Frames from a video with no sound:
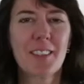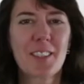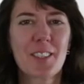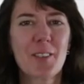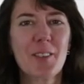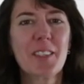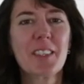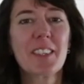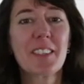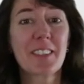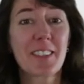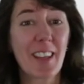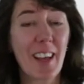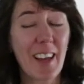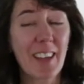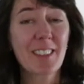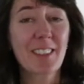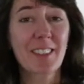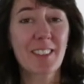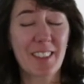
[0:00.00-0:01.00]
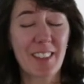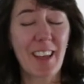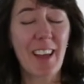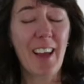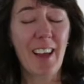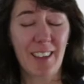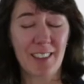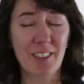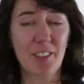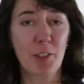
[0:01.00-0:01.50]
So in this last
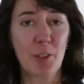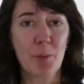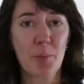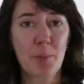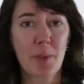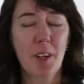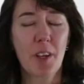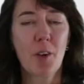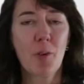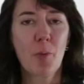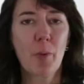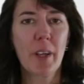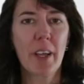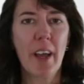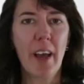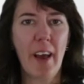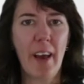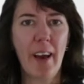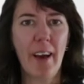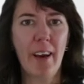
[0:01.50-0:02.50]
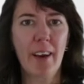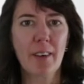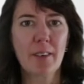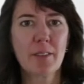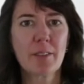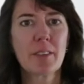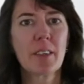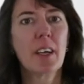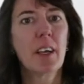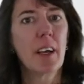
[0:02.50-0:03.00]
excerpt, we
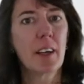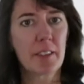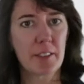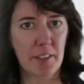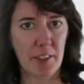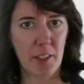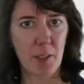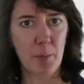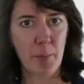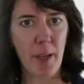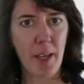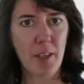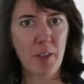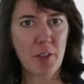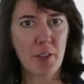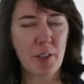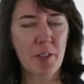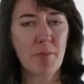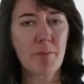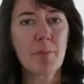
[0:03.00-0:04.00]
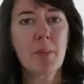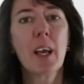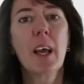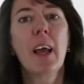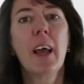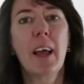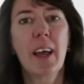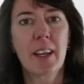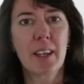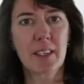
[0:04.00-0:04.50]
have a syncopation
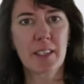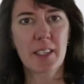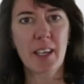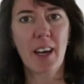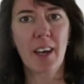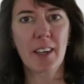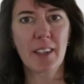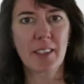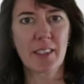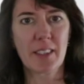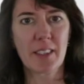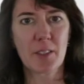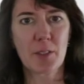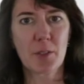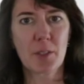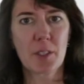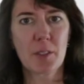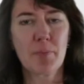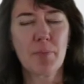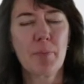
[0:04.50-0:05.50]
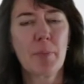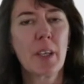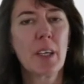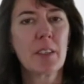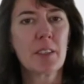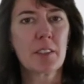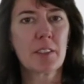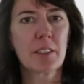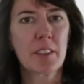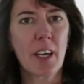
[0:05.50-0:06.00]
and a tied note.
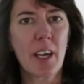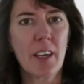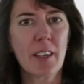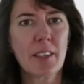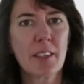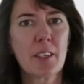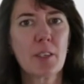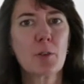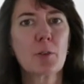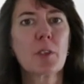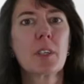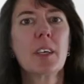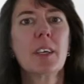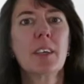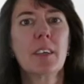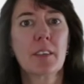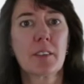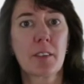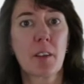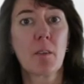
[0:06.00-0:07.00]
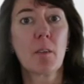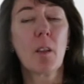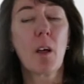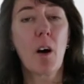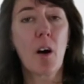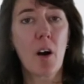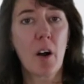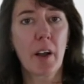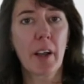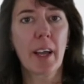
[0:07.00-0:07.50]
This tied note is a
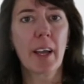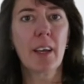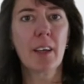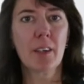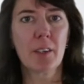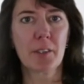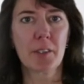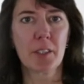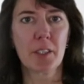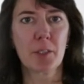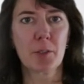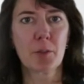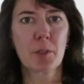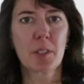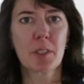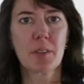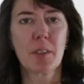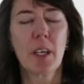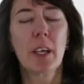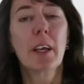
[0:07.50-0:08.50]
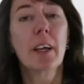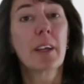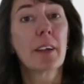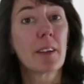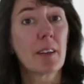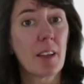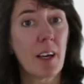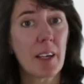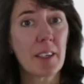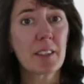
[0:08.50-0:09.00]
long held note.
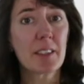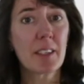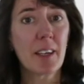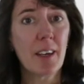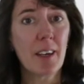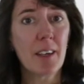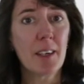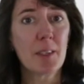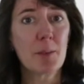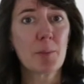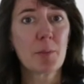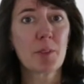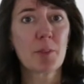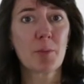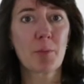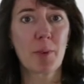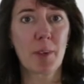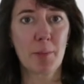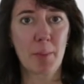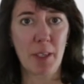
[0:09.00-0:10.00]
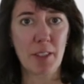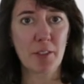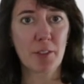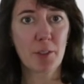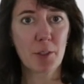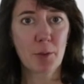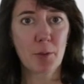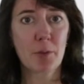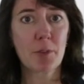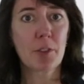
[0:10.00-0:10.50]
And a lot of times my
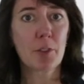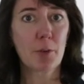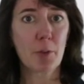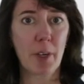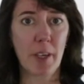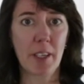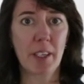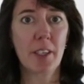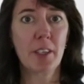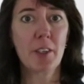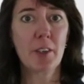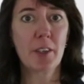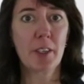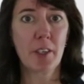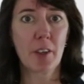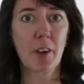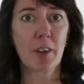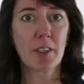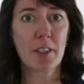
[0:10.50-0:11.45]
students, or I hear in